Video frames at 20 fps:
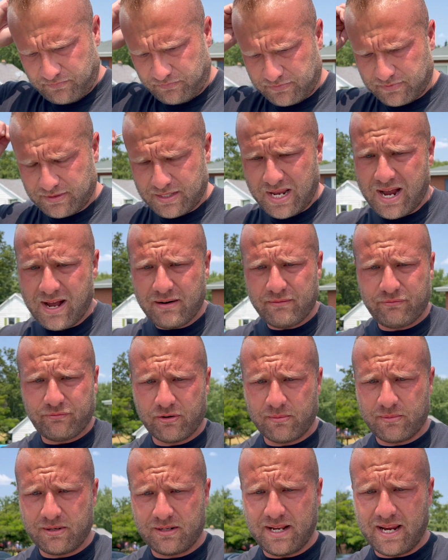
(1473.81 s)
Not
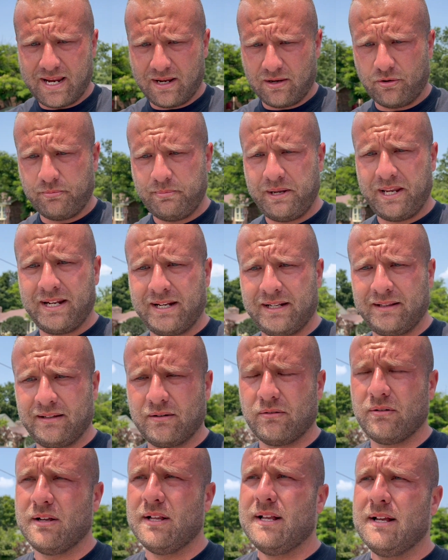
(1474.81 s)
from a nail being in
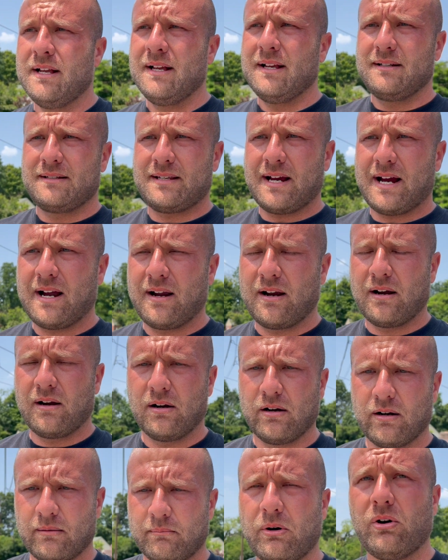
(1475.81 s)
the tire
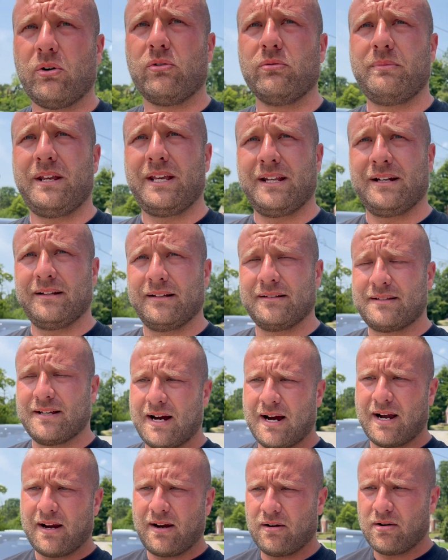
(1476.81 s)
or a bolt being in the
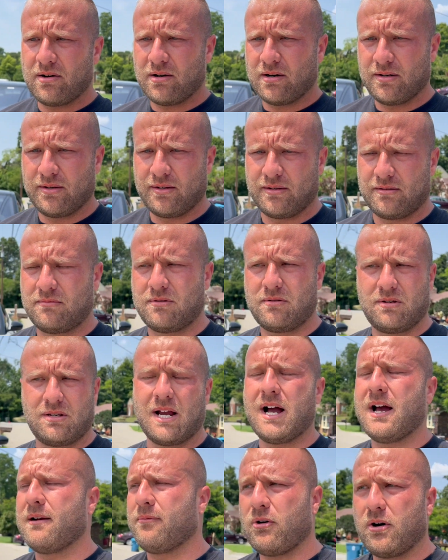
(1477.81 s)
tire or the
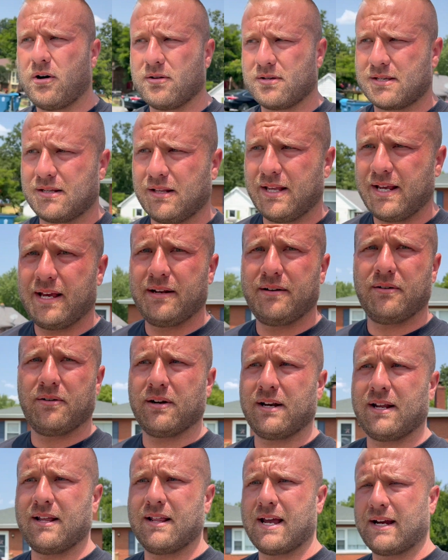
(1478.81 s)
sidewall slit or
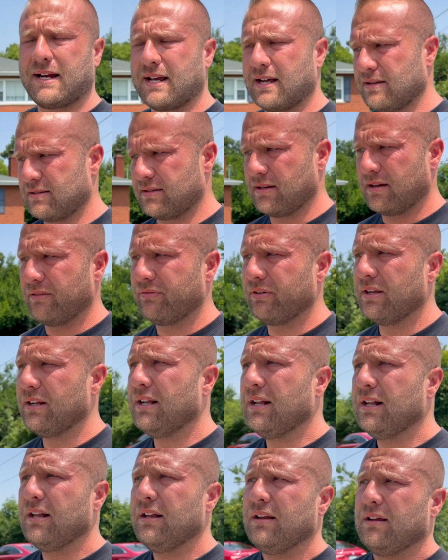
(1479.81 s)
any of that kind of stuff.
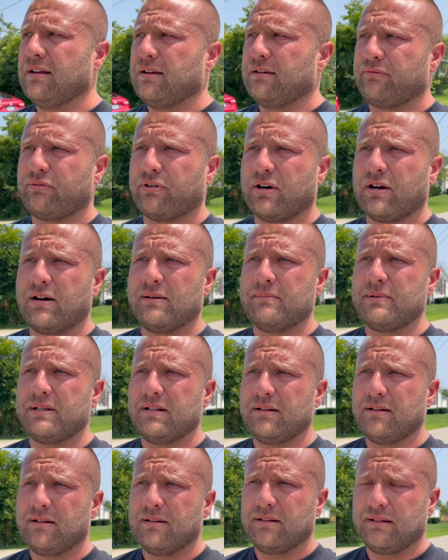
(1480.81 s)
From
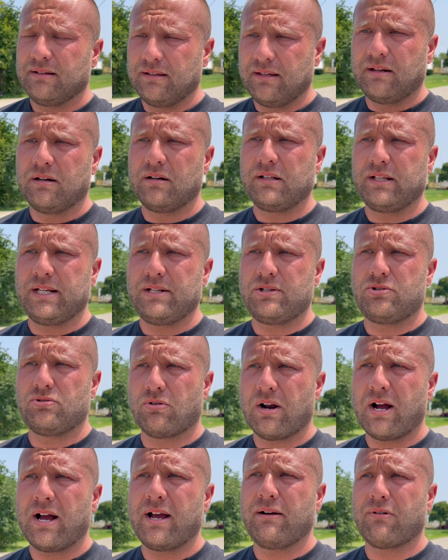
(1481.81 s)
literally
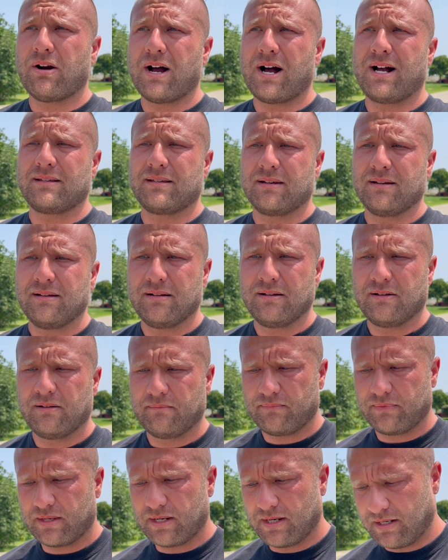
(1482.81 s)
dry rot.
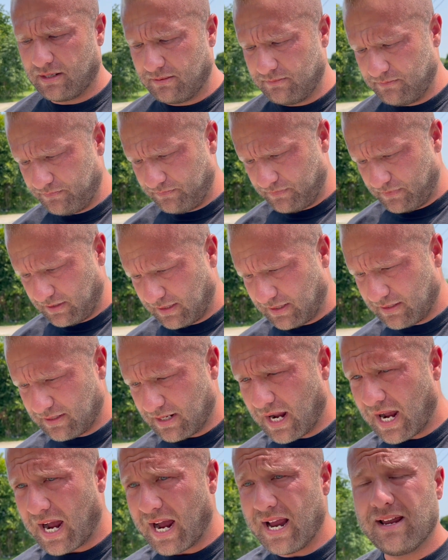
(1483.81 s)
Because
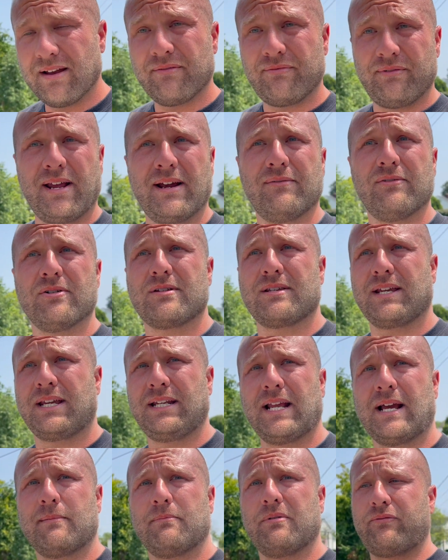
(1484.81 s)
I have never seen
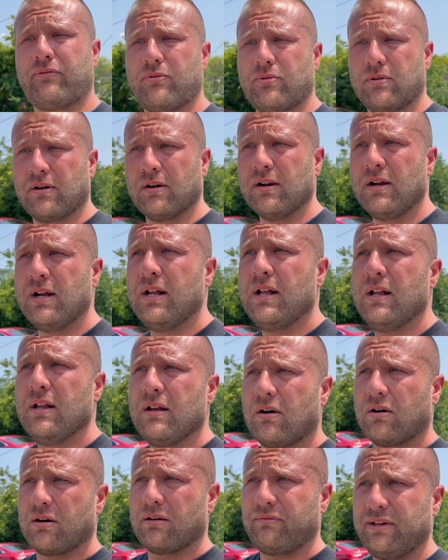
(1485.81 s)
that before
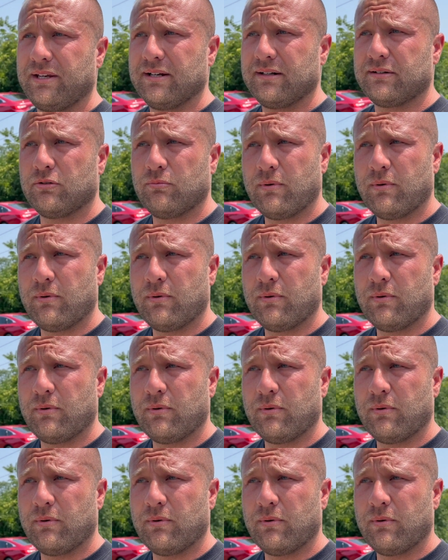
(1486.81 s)
on a vehicle.